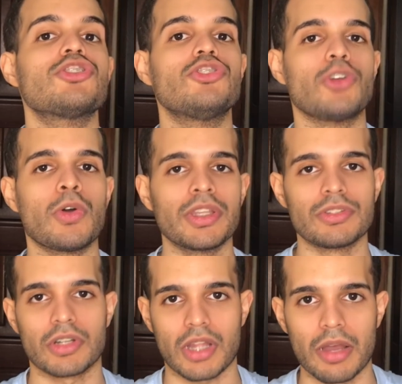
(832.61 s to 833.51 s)
join
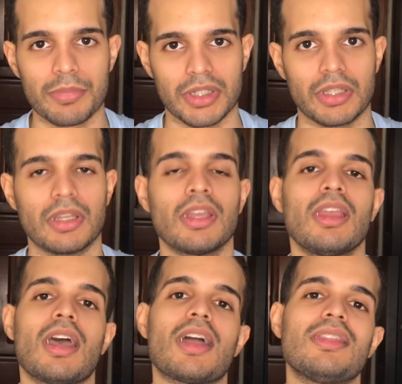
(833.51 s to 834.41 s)
your company
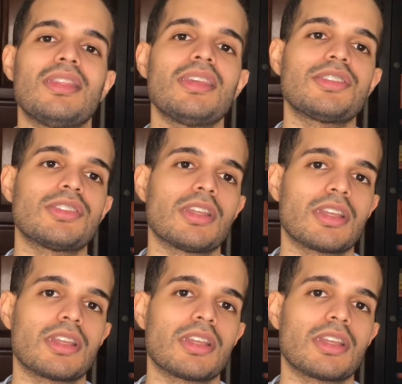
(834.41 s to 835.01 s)
at this